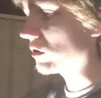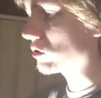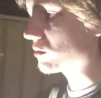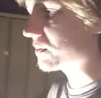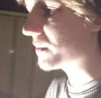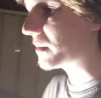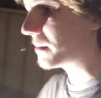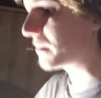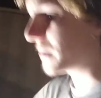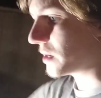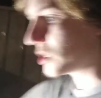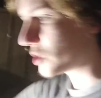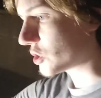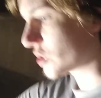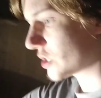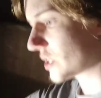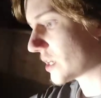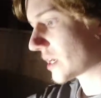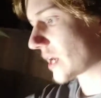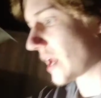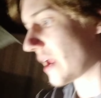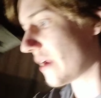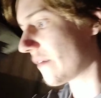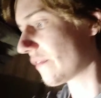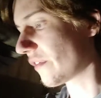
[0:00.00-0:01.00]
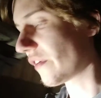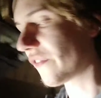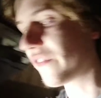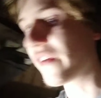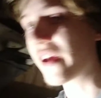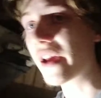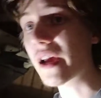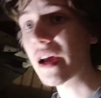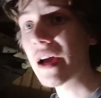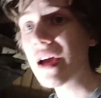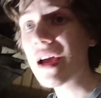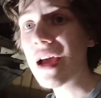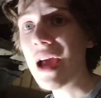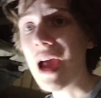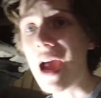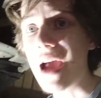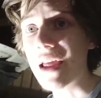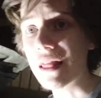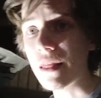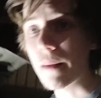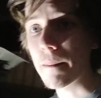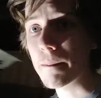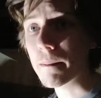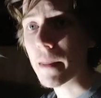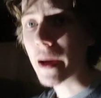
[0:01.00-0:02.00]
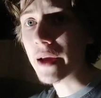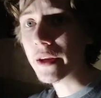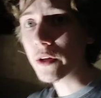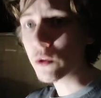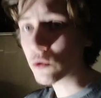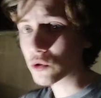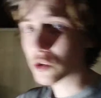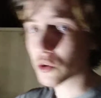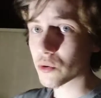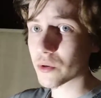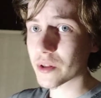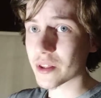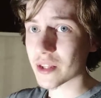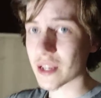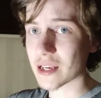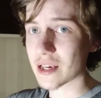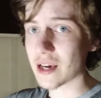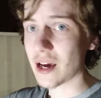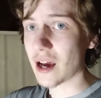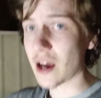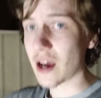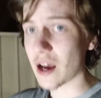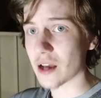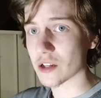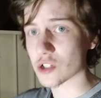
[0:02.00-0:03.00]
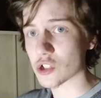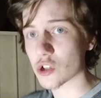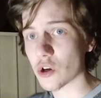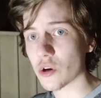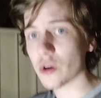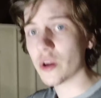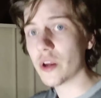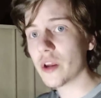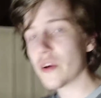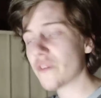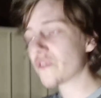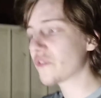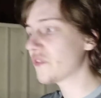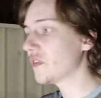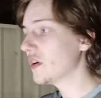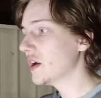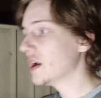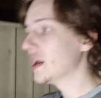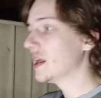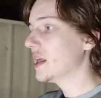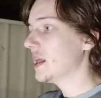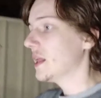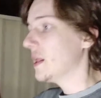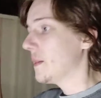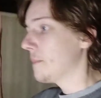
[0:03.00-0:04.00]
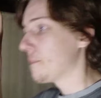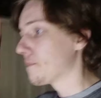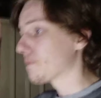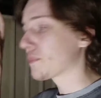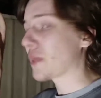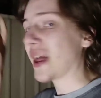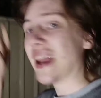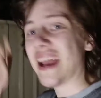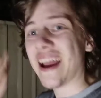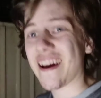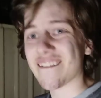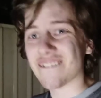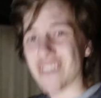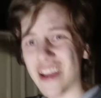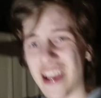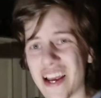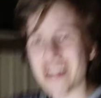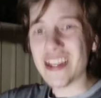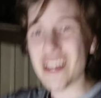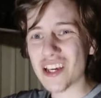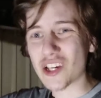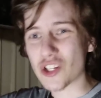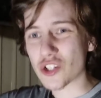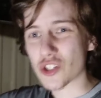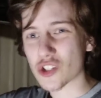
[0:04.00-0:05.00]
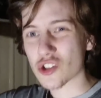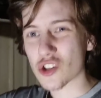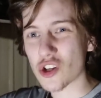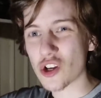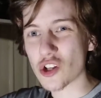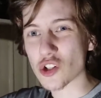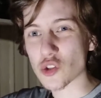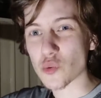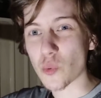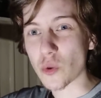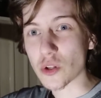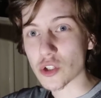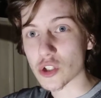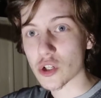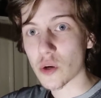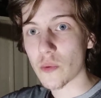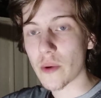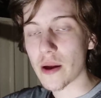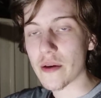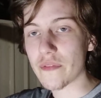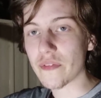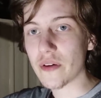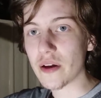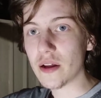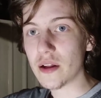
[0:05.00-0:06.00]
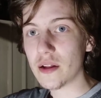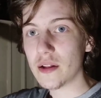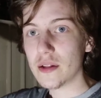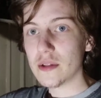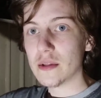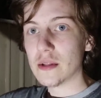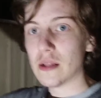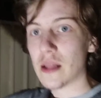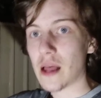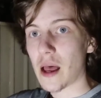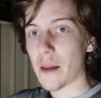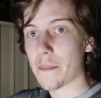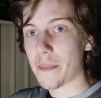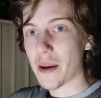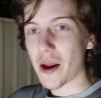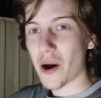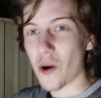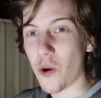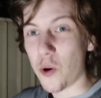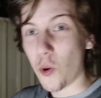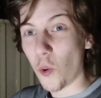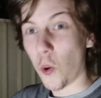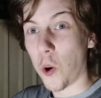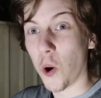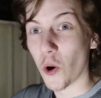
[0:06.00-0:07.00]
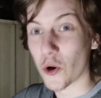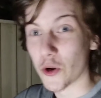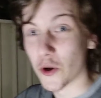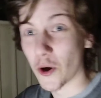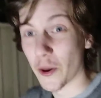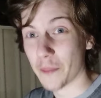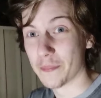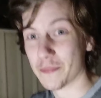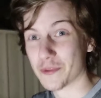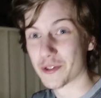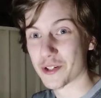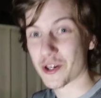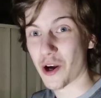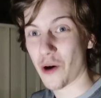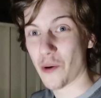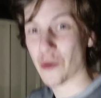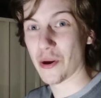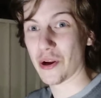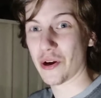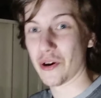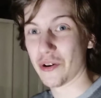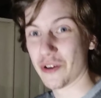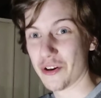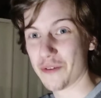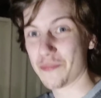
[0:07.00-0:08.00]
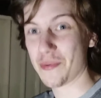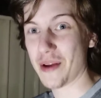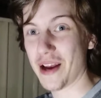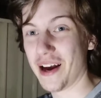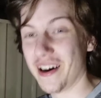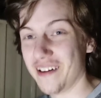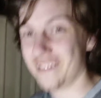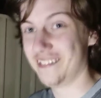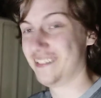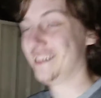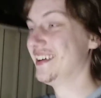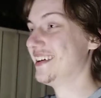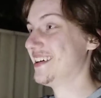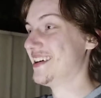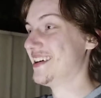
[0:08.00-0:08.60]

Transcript: it's been measured, and everything. And the manuals are in the car. So if they have any concerns whatsoever about what I'm going on about,